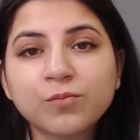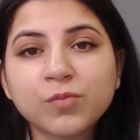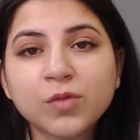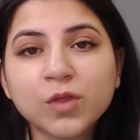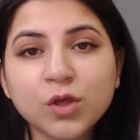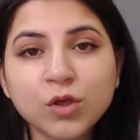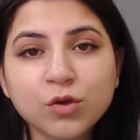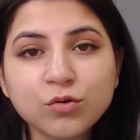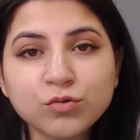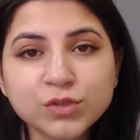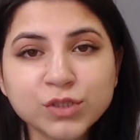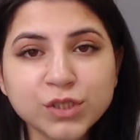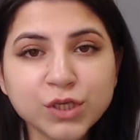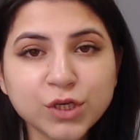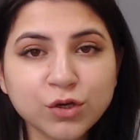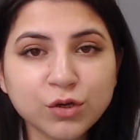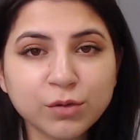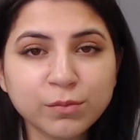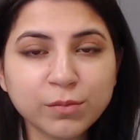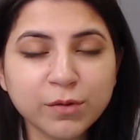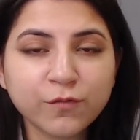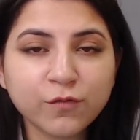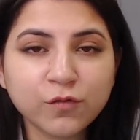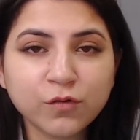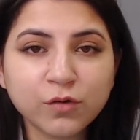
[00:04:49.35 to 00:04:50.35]
using or
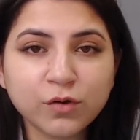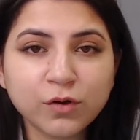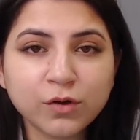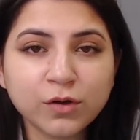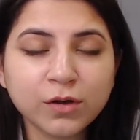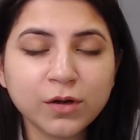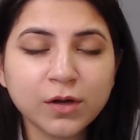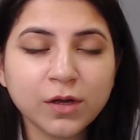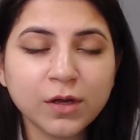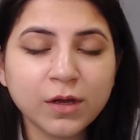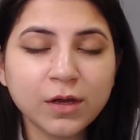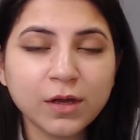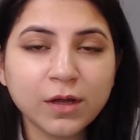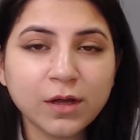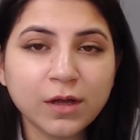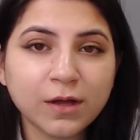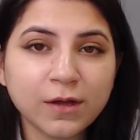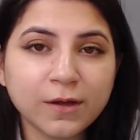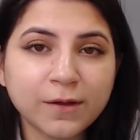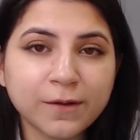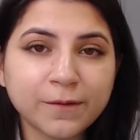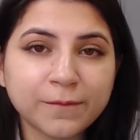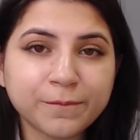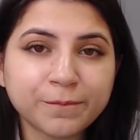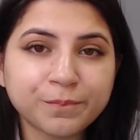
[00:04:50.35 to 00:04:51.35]
before
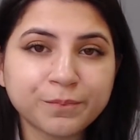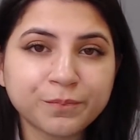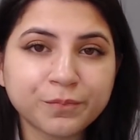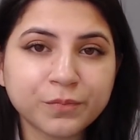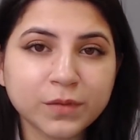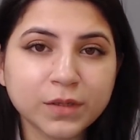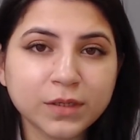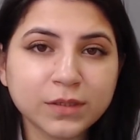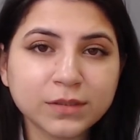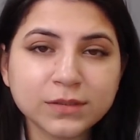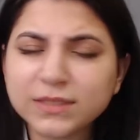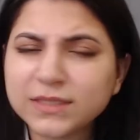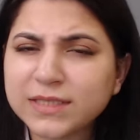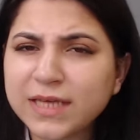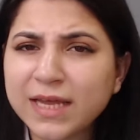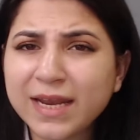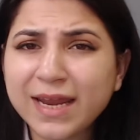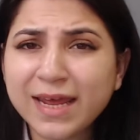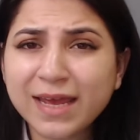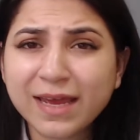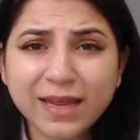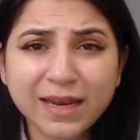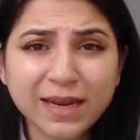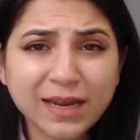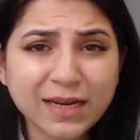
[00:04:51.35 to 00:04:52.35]

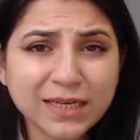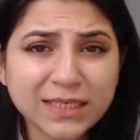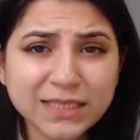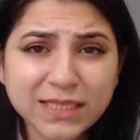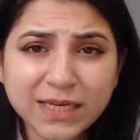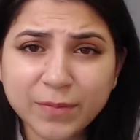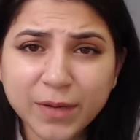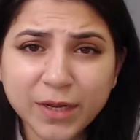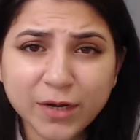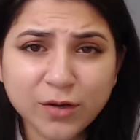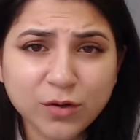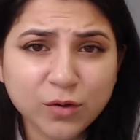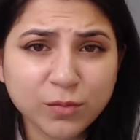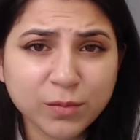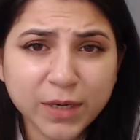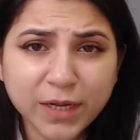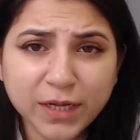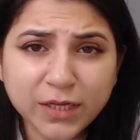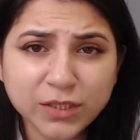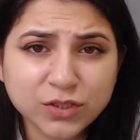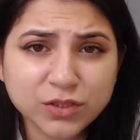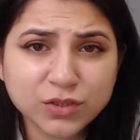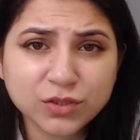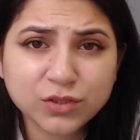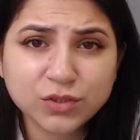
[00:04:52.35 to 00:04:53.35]
sending an antimicrobial
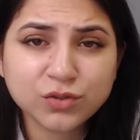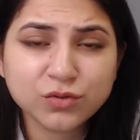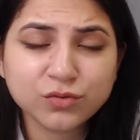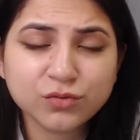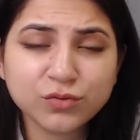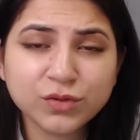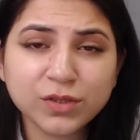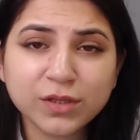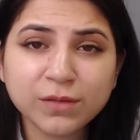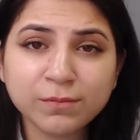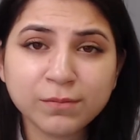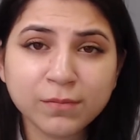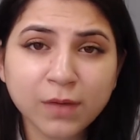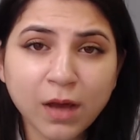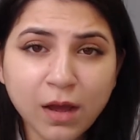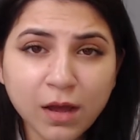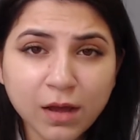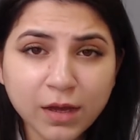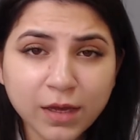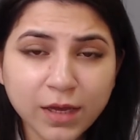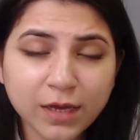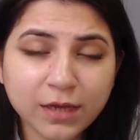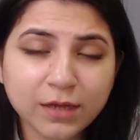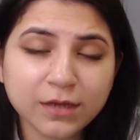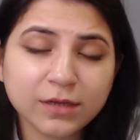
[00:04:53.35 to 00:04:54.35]
agent to the
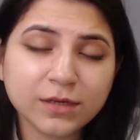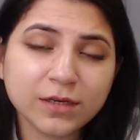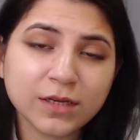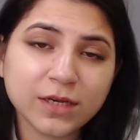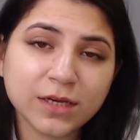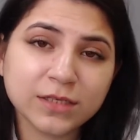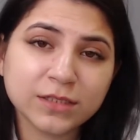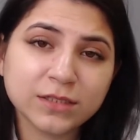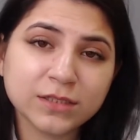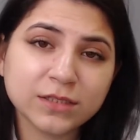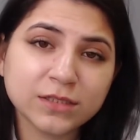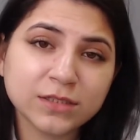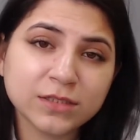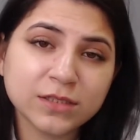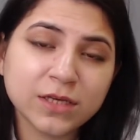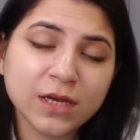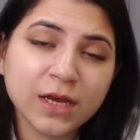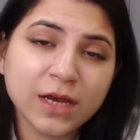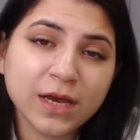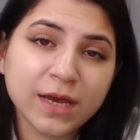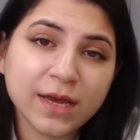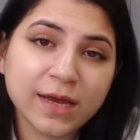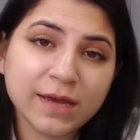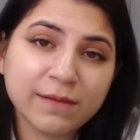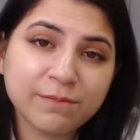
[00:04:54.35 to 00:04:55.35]
market is
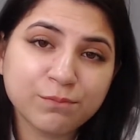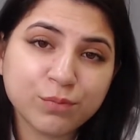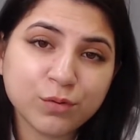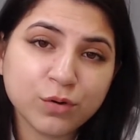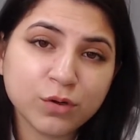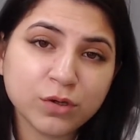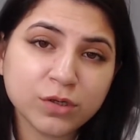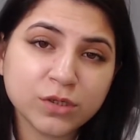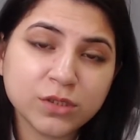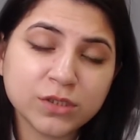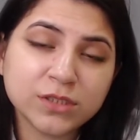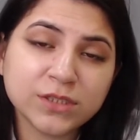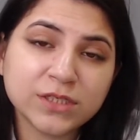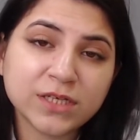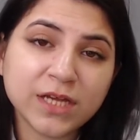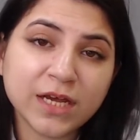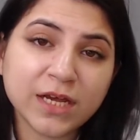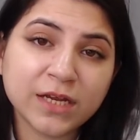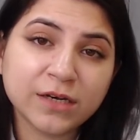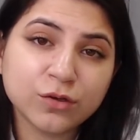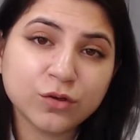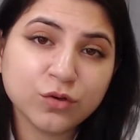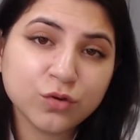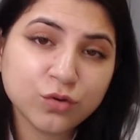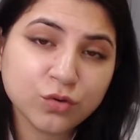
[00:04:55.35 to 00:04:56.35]
important
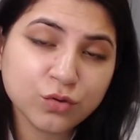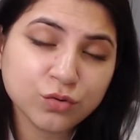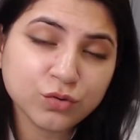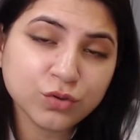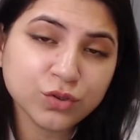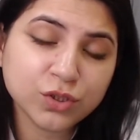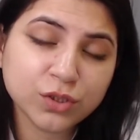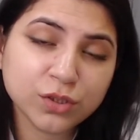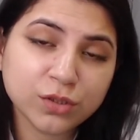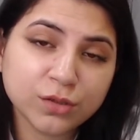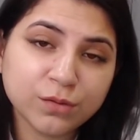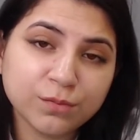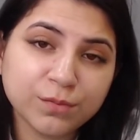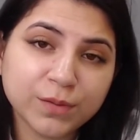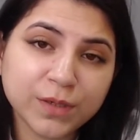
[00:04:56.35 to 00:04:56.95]
and crucial,